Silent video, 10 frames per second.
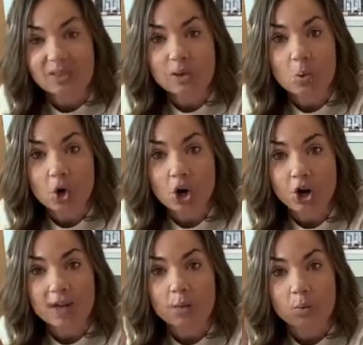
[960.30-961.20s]
out the
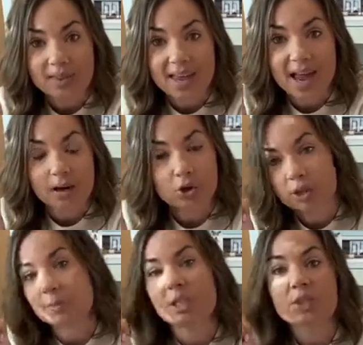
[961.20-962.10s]
word with that
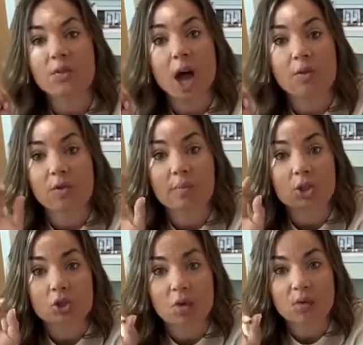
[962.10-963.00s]
Christmas font from
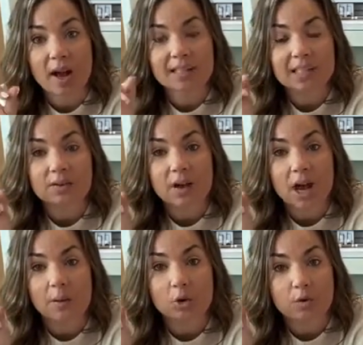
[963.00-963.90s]
the So Fontsy
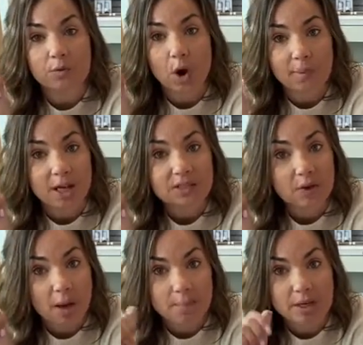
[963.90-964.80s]
um, Farmhouse
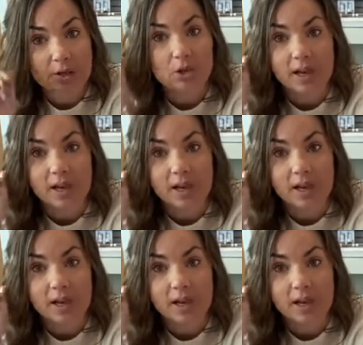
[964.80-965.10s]
Font Bundle.